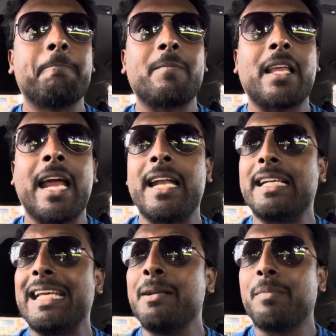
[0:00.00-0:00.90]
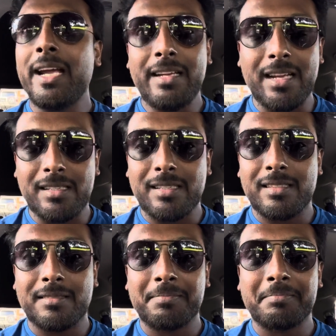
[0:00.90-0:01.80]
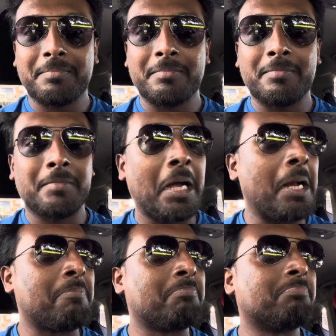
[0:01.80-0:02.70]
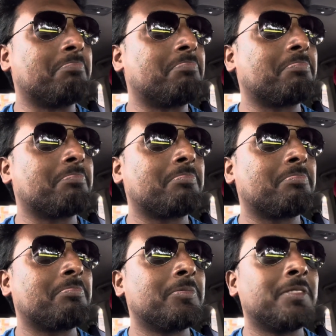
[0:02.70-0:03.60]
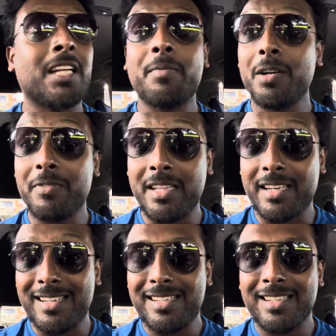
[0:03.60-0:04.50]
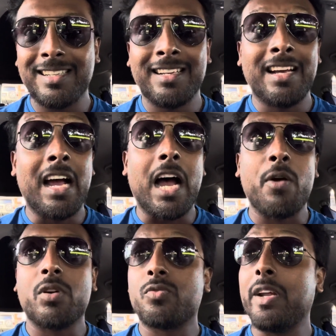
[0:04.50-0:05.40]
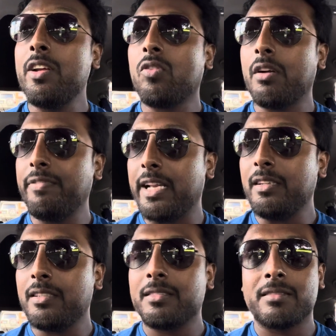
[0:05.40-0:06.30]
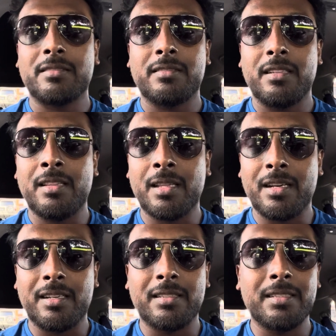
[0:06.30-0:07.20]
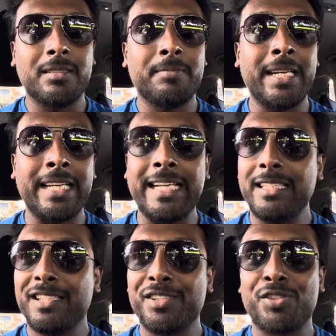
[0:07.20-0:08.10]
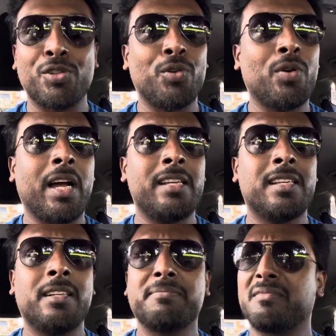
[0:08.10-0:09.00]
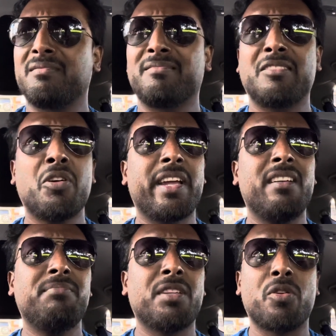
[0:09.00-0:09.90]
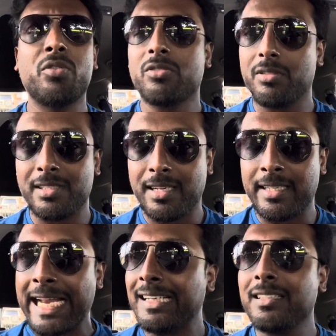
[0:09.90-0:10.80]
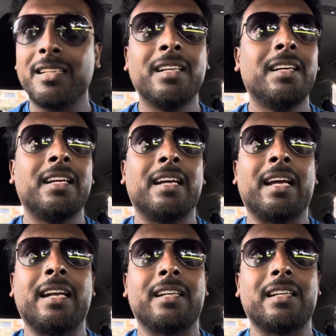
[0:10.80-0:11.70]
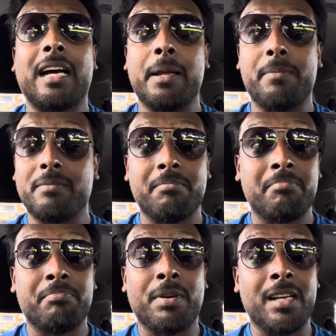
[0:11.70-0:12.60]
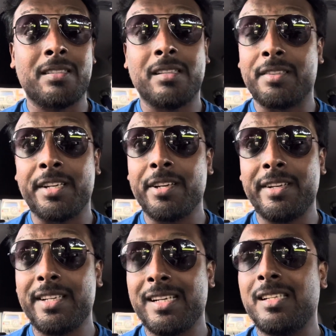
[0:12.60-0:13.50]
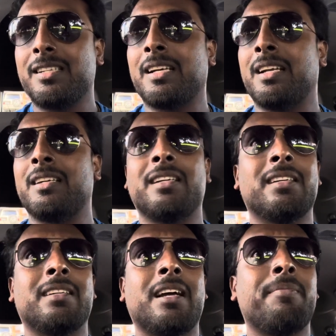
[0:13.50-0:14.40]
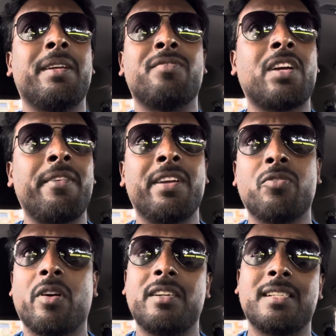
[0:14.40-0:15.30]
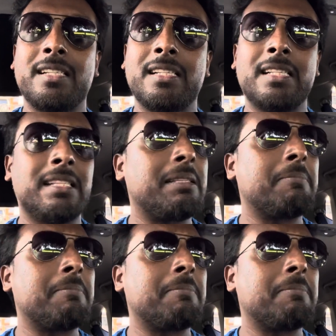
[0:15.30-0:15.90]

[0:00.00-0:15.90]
And in my case, I'm terrible with the test. I was very confident in the beginning, so I said, okay, the road codes are done, and I passed the theory test, and I've been driving quite since